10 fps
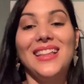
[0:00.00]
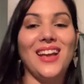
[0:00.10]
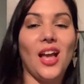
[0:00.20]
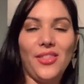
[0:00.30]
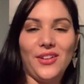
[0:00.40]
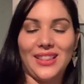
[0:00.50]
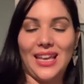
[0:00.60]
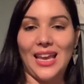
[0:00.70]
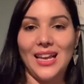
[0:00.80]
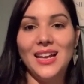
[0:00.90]
The other
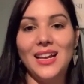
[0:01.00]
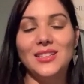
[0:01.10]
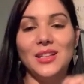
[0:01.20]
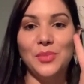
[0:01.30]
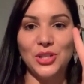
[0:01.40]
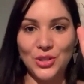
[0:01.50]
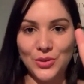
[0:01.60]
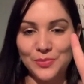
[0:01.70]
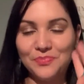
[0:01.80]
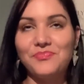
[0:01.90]
thing, number
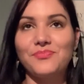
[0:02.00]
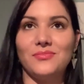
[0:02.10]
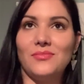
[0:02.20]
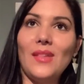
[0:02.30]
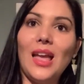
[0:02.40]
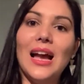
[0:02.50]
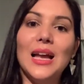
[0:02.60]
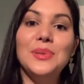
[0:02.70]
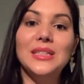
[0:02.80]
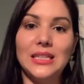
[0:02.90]
two,
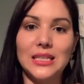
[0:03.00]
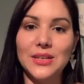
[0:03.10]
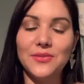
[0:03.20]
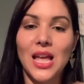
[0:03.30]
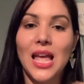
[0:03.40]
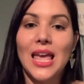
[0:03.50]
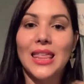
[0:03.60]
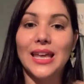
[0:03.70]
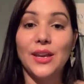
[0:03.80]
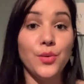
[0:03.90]
I believe
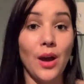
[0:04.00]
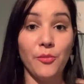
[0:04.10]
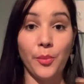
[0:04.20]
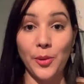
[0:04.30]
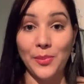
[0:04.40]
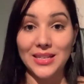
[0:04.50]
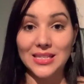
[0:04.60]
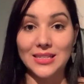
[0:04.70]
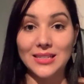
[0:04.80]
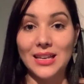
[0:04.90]
that you have purpose.
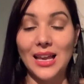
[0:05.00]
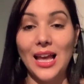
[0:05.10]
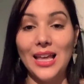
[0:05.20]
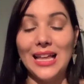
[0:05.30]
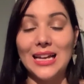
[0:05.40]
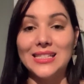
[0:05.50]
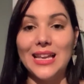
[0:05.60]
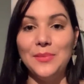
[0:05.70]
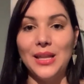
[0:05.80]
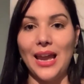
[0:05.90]
In that
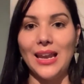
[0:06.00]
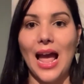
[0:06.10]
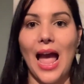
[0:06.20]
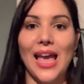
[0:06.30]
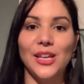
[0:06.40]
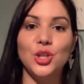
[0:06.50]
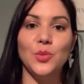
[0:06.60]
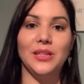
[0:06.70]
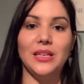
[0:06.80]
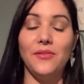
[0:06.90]
same line, I do
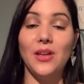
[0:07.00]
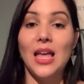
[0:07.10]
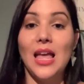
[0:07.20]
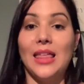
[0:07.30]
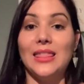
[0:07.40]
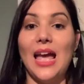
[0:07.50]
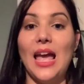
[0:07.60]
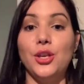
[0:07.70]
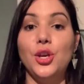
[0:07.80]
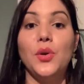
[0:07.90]
believe
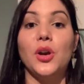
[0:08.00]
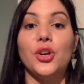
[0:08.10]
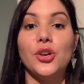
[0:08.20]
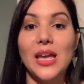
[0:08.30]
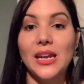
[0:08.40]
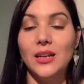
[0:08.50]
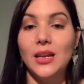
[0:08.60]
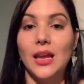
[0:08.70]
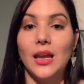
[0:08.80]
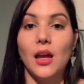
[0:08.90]
that you were created
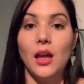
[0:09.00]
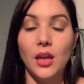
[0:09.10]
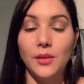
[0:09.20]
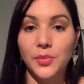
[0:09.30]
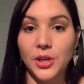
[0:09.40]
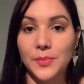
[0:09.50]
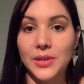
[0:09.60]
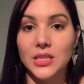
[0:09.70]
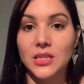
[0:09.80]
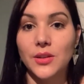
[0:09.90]
in purpose,